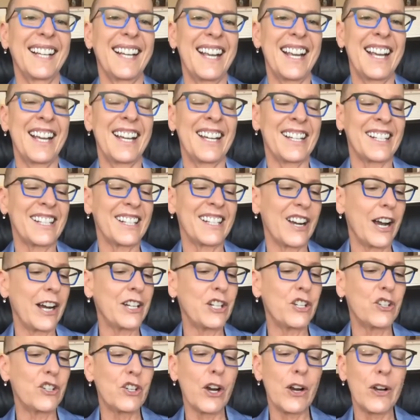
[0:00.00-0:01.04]
And I
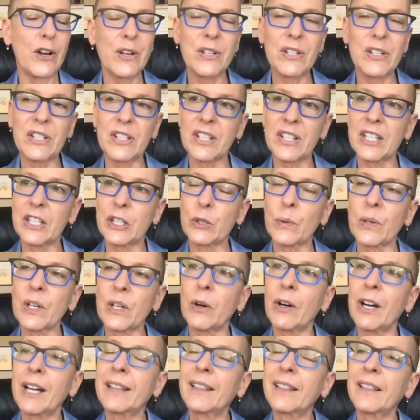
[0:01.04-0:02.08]
chose this one, or
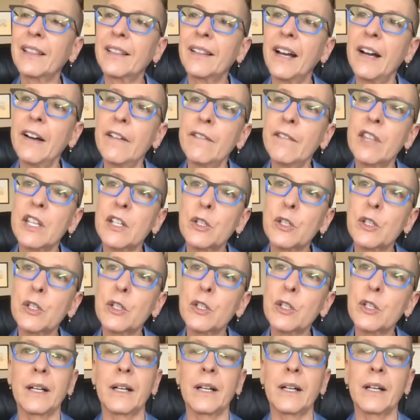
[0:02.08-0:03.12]
I love this
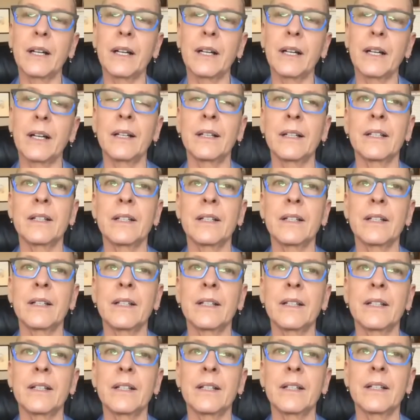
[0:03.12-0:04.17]
partly because
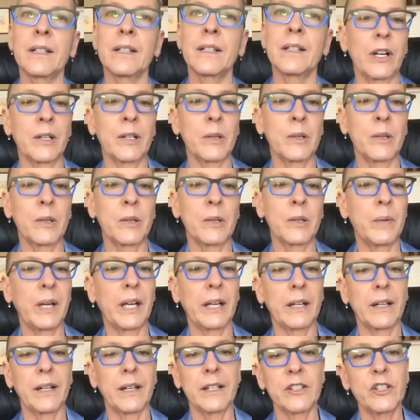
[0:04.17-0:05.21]
I was talking
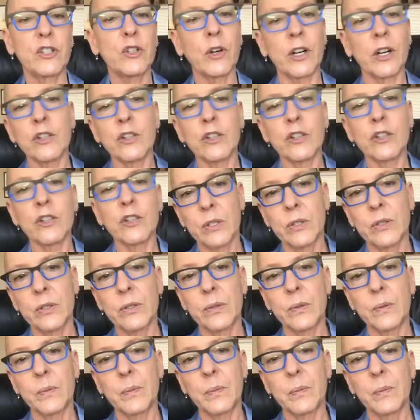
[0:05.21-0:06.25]
about instruction
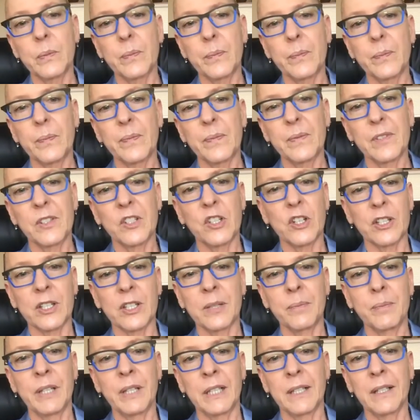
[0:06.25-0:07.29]
manuals
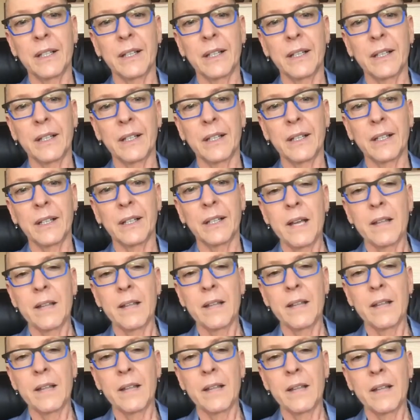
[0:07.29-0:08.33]
just a minute ago.
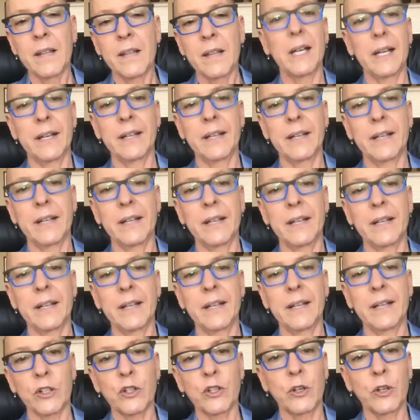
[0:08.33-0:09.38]
This poem is
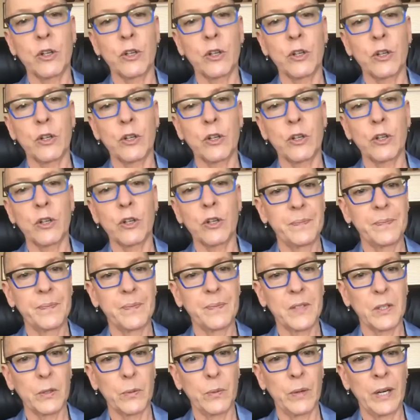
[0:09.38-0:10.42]
an instruction manual,
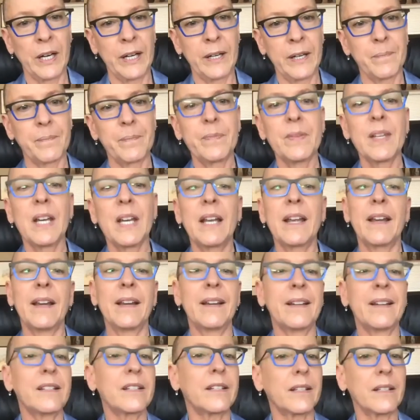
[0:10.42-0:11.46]
right?
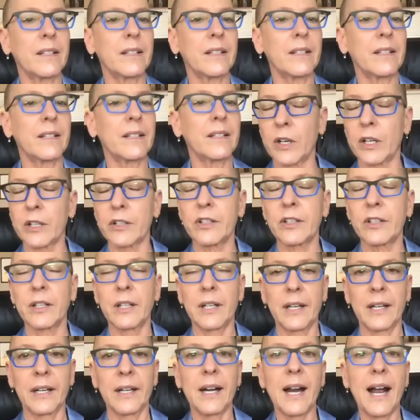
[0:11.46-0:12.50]
It's an instruction
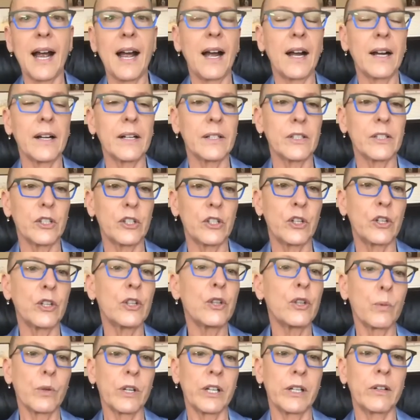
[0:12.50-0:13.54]
in to
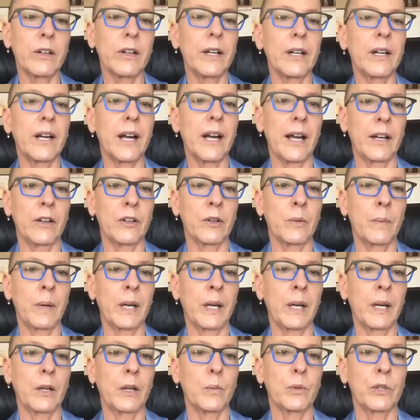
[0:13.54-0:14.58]
the reader in how to make
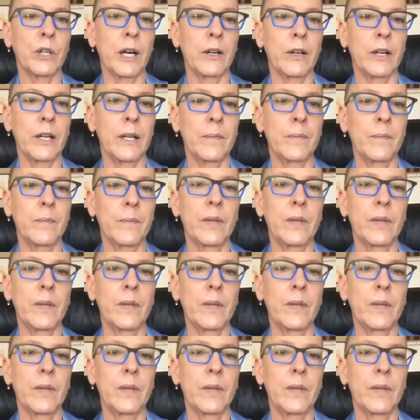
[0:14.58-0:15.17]
a prairie.